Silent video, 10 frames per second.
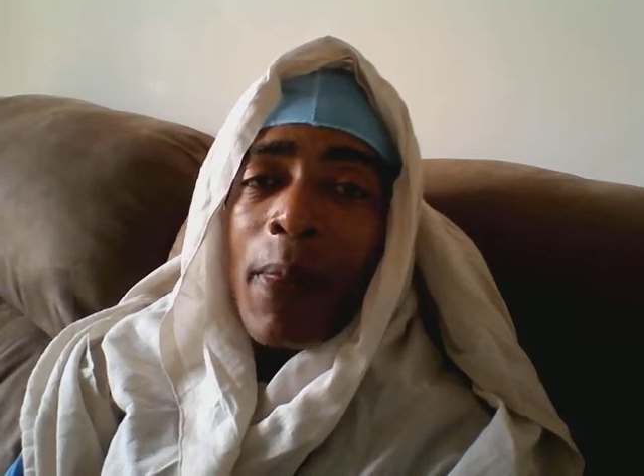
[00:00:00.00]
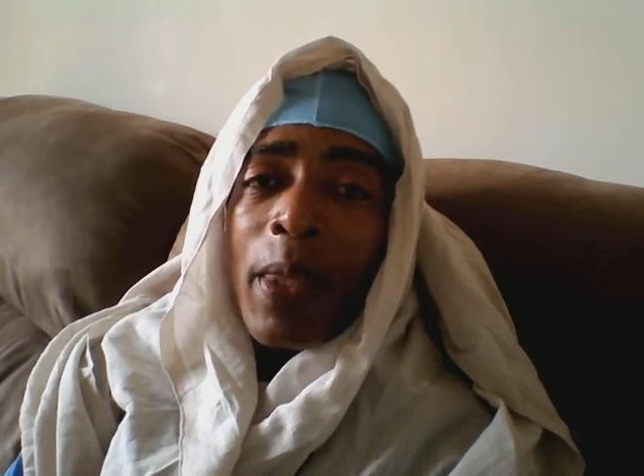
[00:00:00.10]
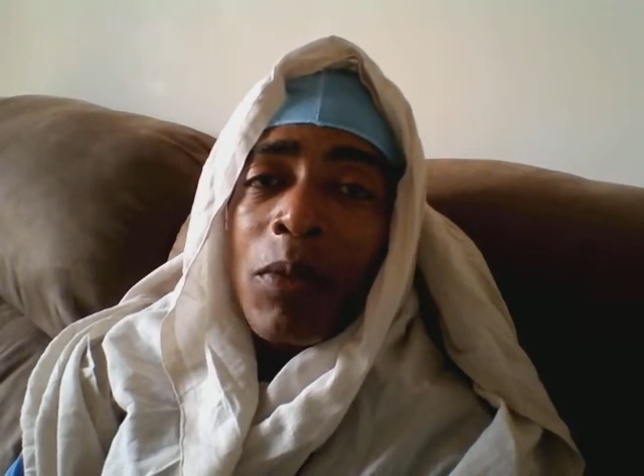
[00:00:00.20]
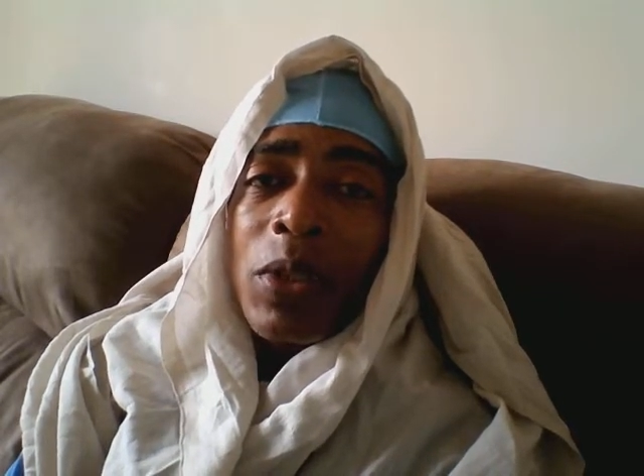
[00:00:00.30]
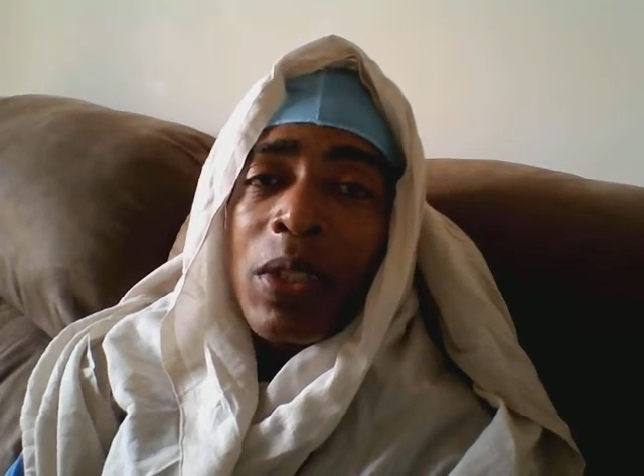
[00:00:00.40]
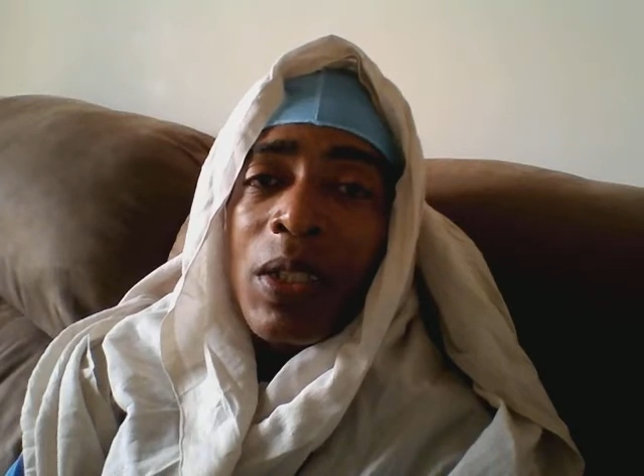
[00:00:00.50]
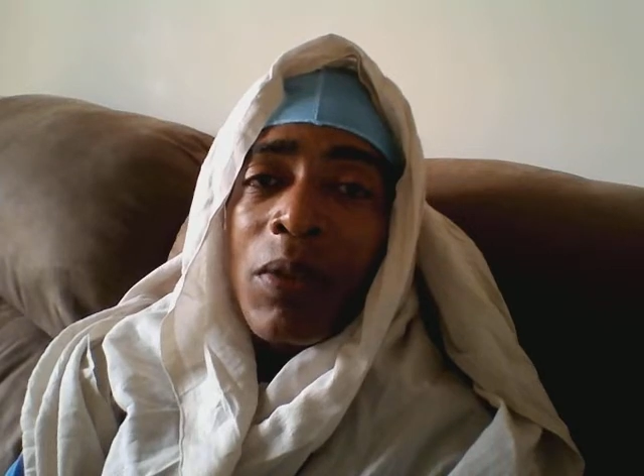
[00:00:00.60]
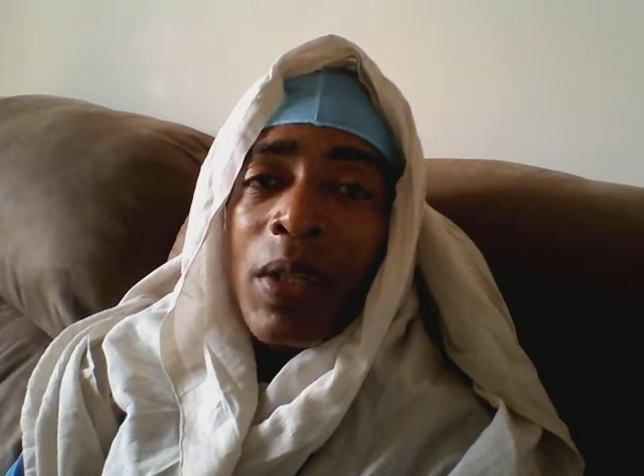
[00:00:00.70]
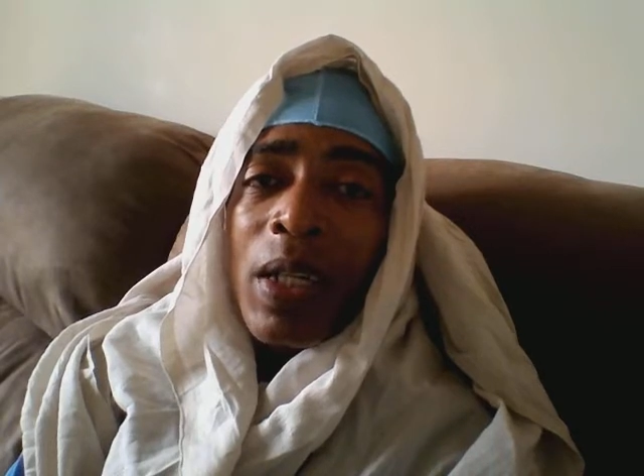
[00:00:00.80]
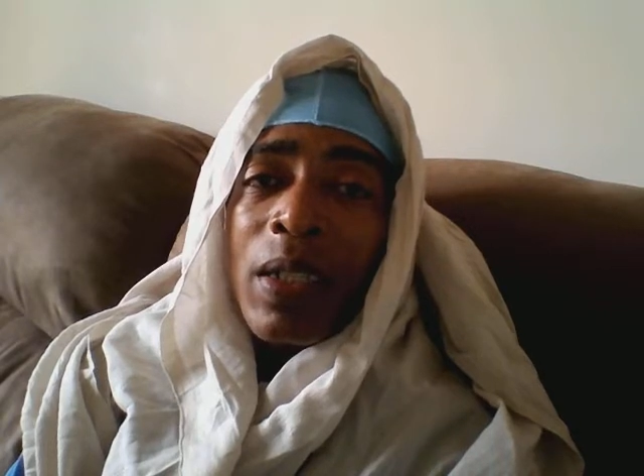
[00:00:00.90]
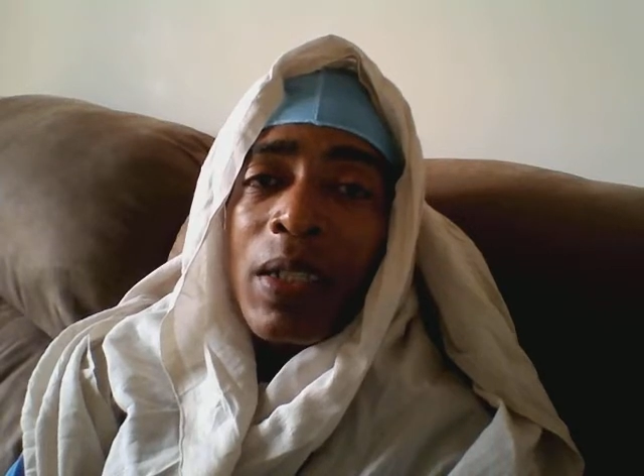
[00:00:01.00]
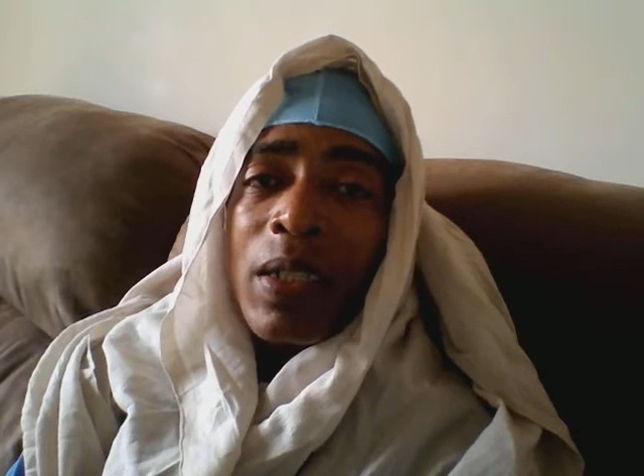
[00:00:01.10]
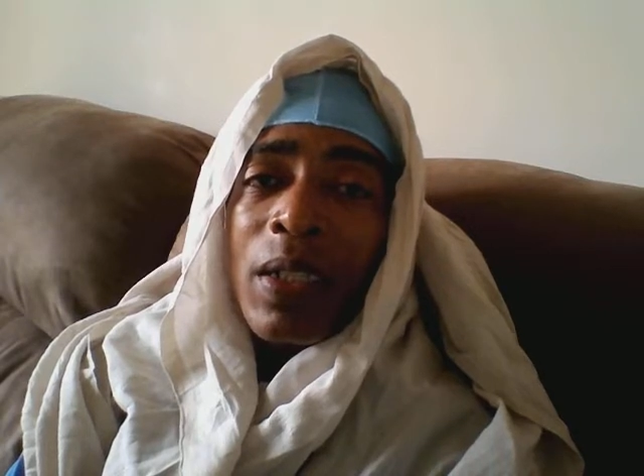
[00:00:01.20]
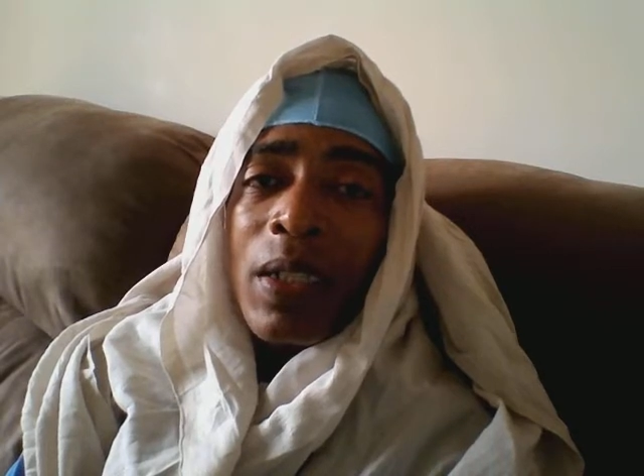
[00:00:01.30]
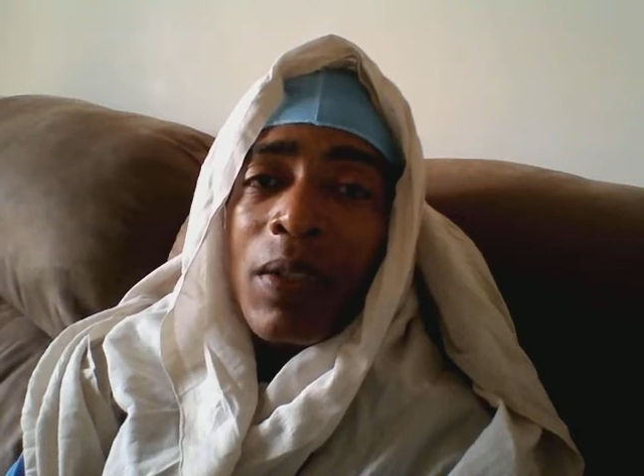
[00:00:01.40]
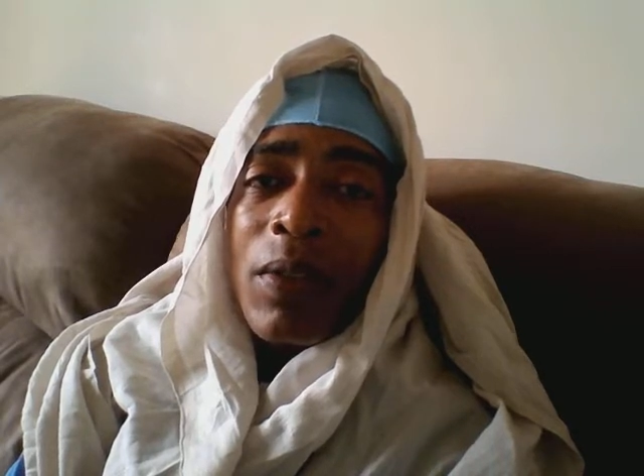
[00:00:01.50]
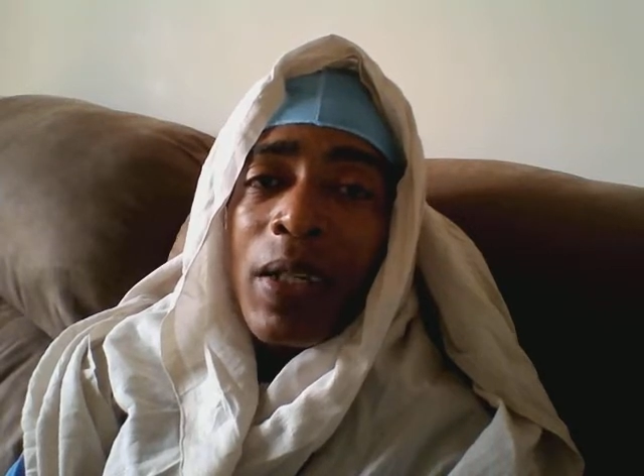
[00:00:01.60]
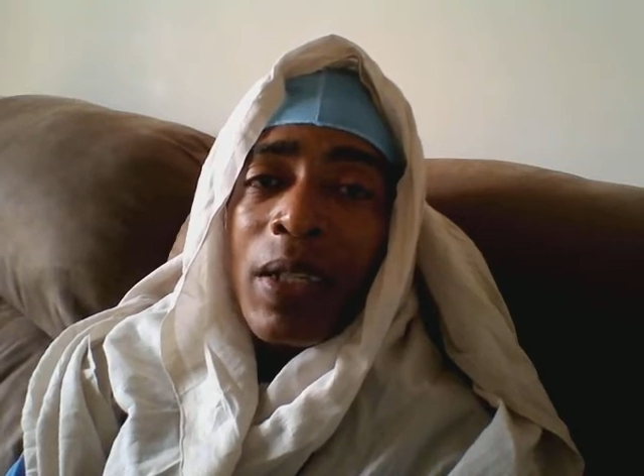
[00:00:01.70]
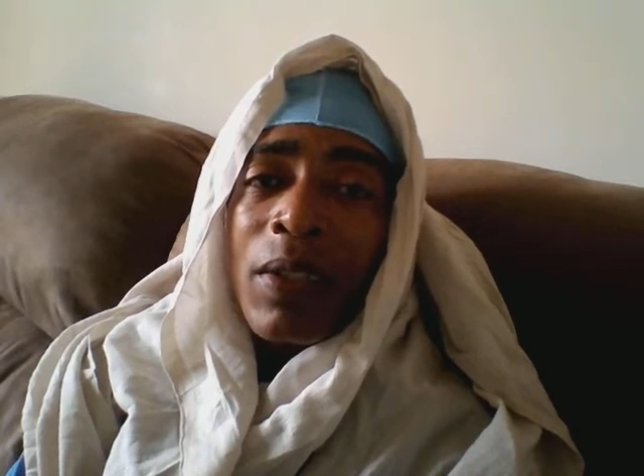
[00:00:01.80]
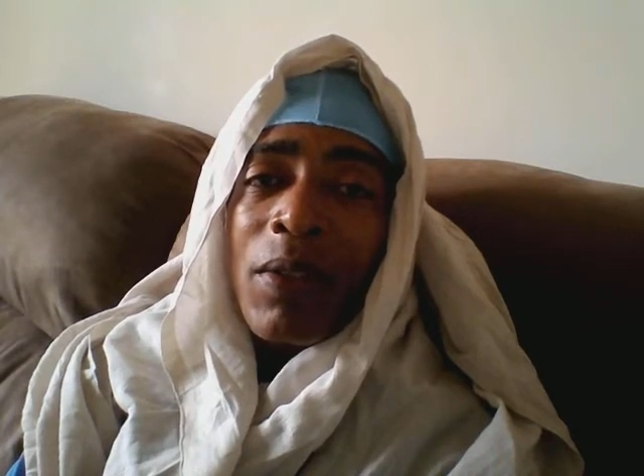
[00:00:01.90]
He was the great
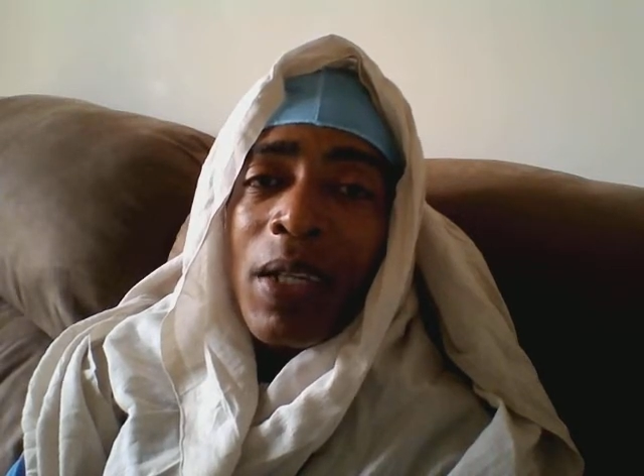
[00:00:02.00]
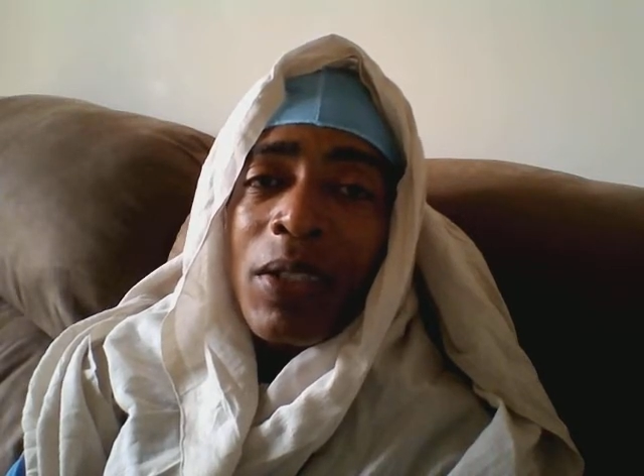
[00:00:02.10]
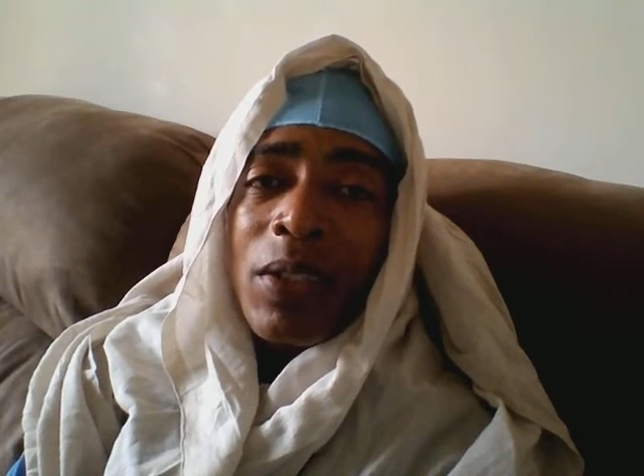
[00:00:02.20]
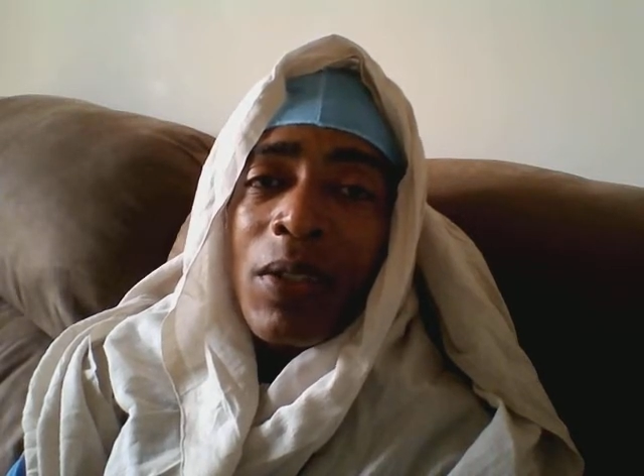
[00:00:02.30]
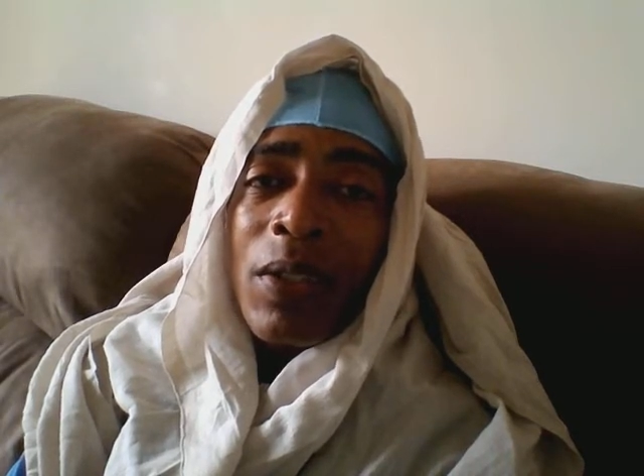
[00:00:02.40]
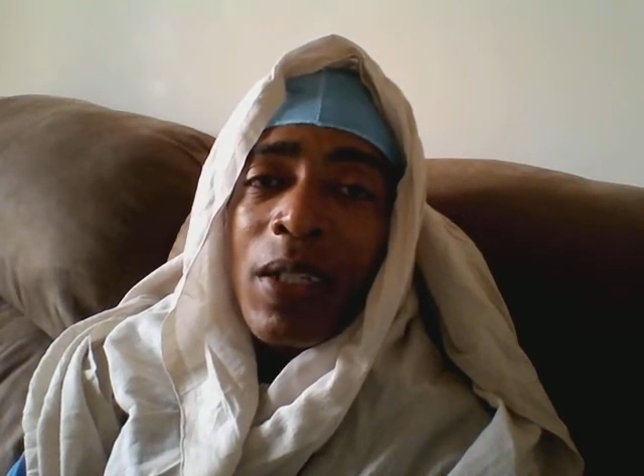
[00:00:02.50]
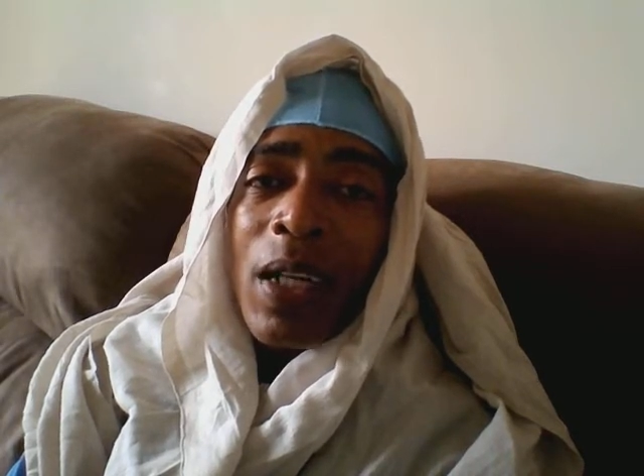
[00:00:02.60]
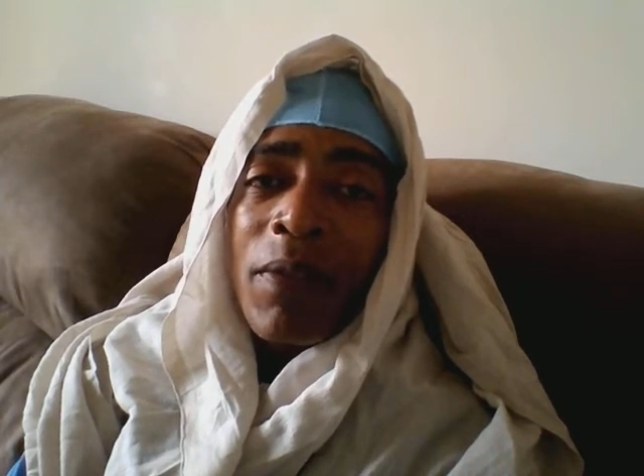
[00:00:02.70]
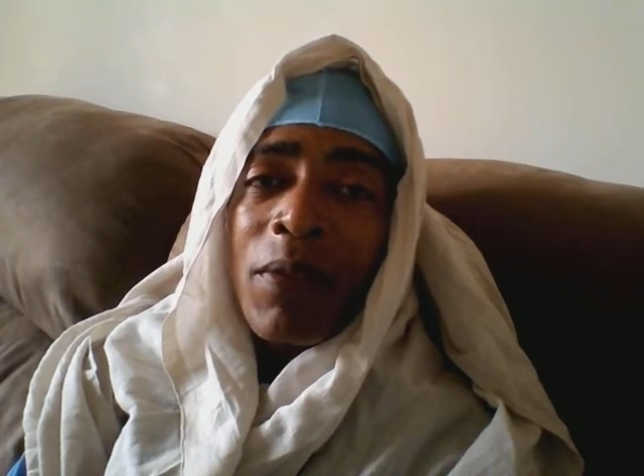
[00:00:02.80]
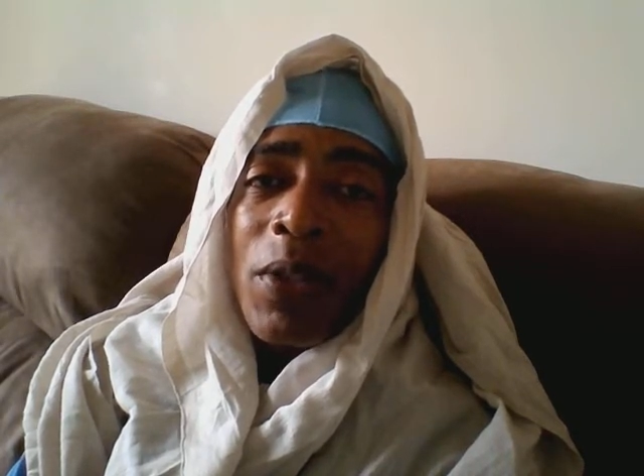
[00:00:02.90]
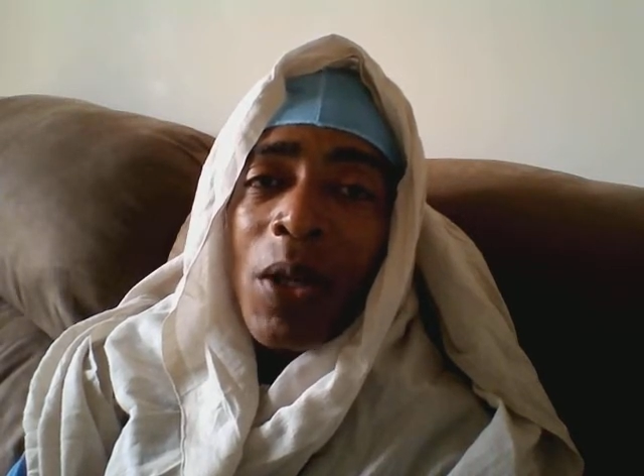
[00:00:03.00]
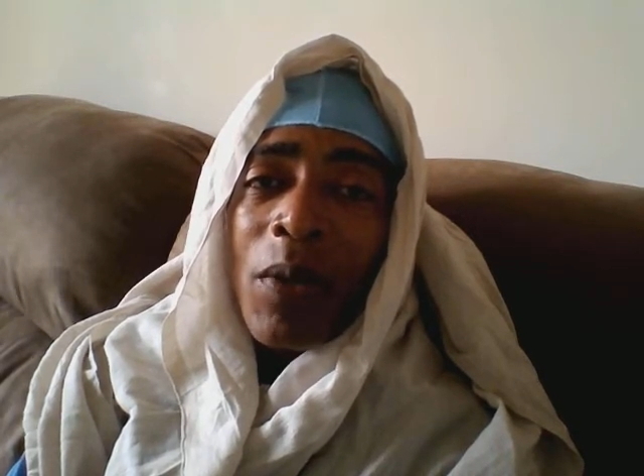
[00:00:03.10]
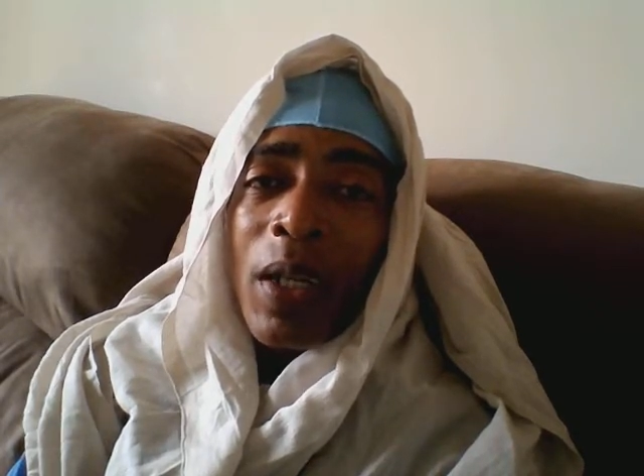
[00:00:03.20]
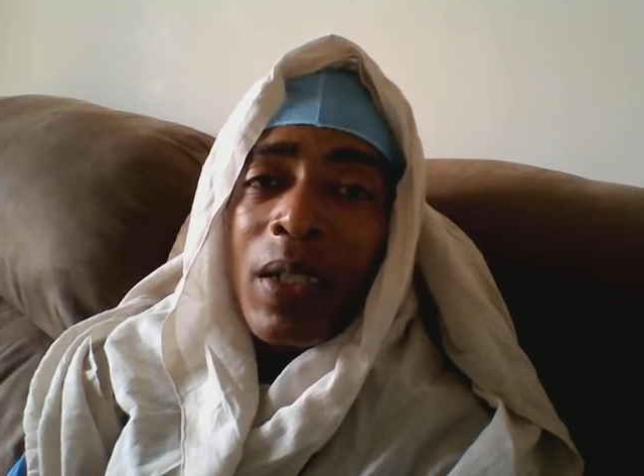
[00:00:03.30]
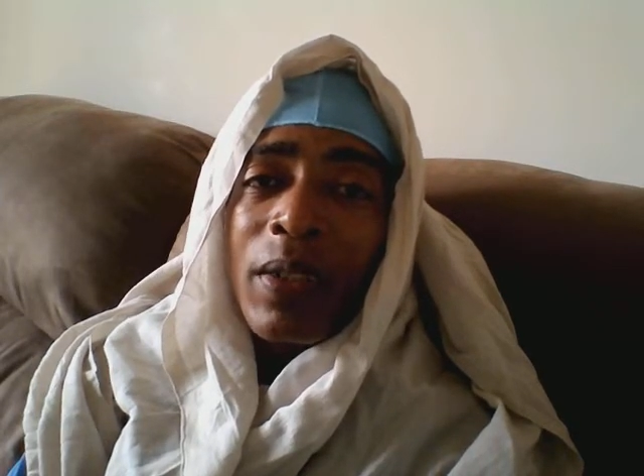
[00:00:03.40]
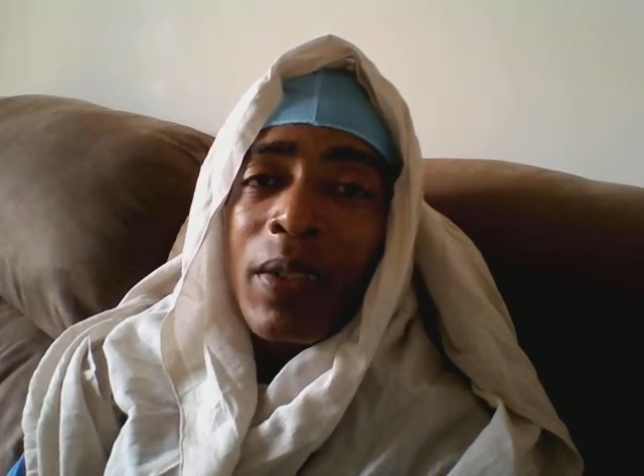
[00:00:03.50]
great grandson of Noah.